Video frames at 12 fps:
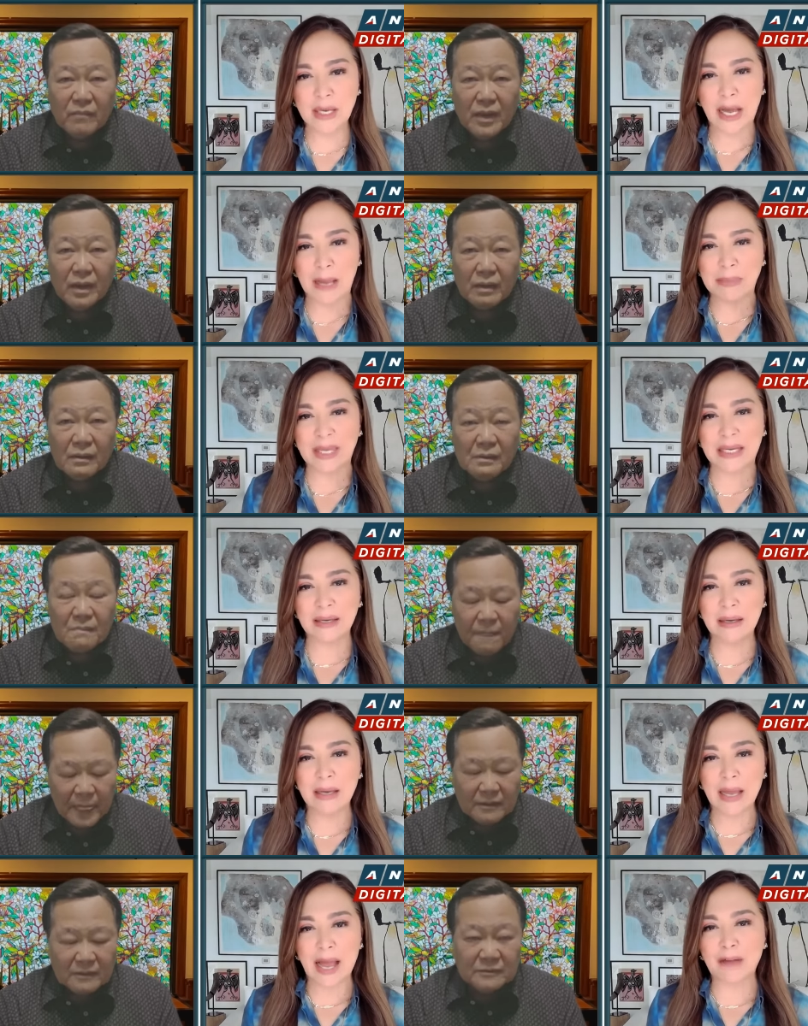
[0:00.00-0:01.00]
Speaker 1: I mean,
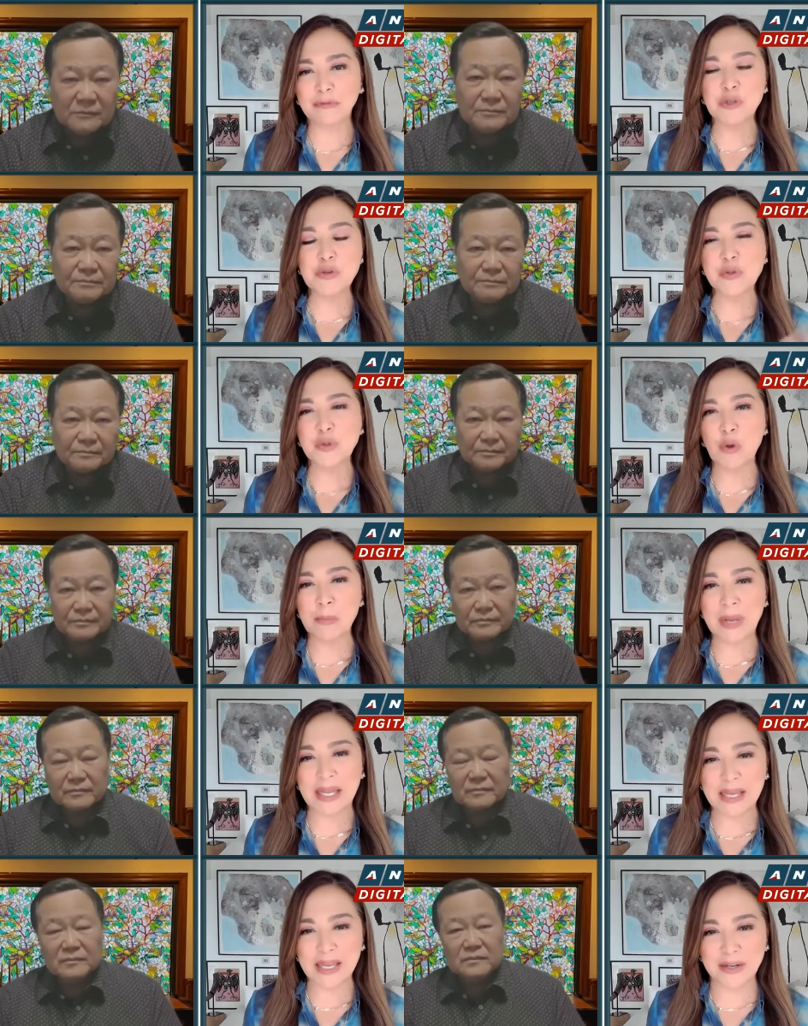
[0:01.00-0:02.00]
after so
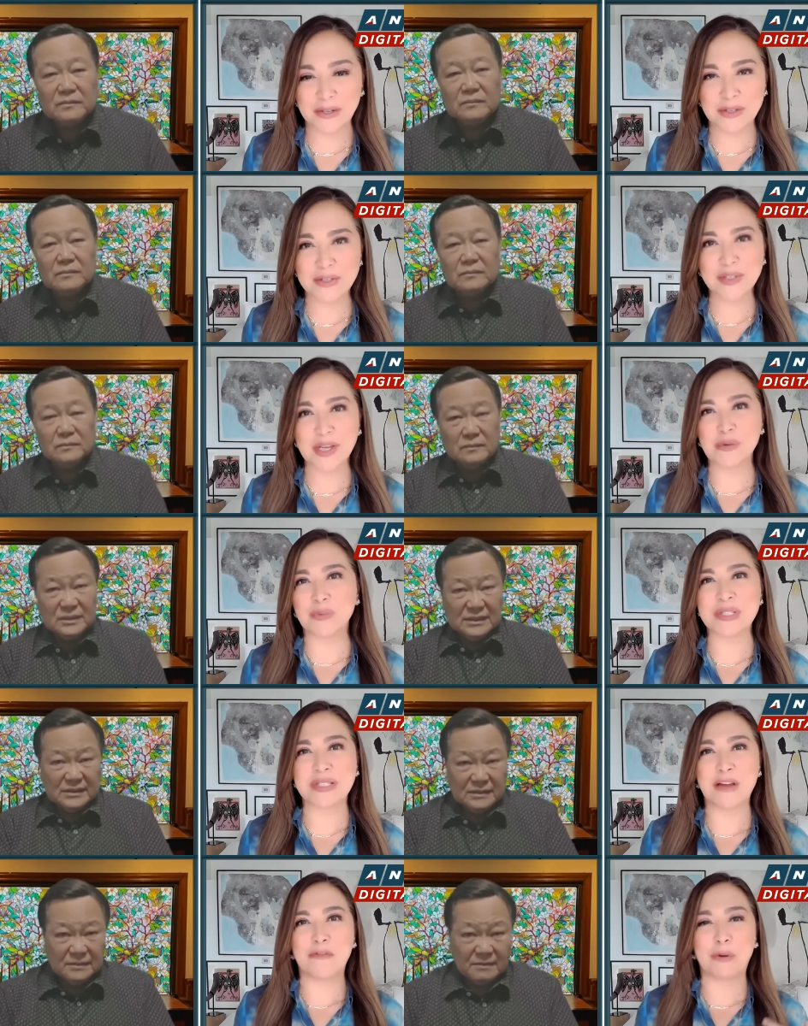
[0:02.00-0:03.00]
many years, it was
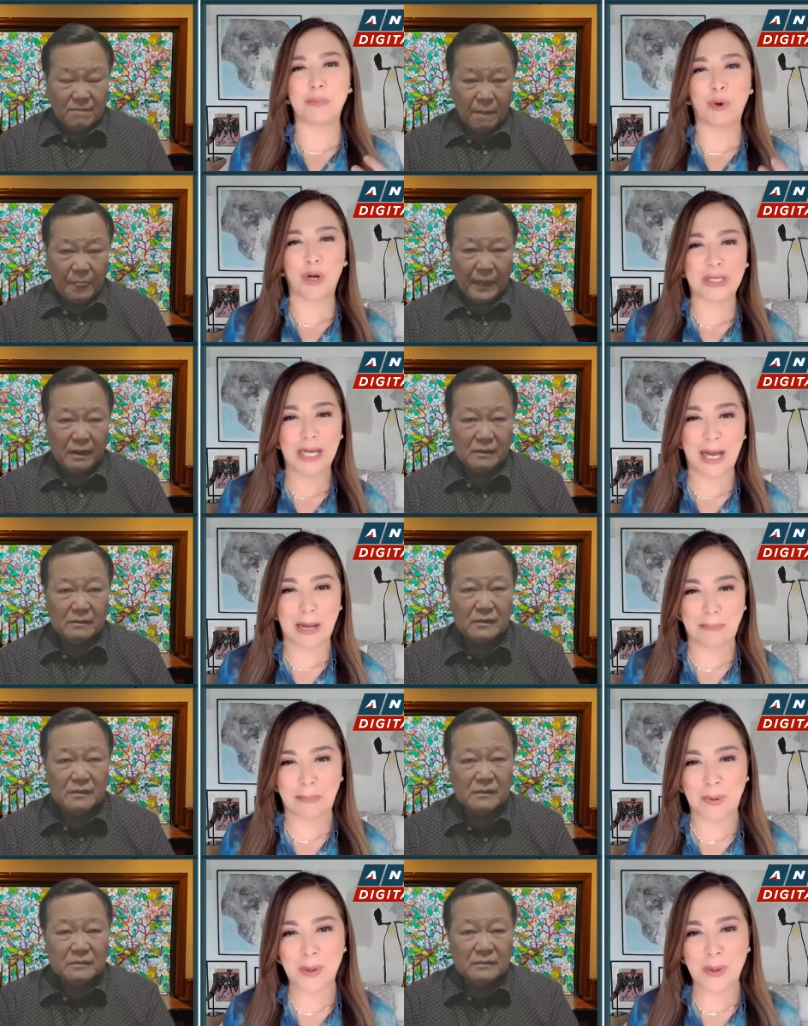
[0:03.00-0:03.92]
never brought up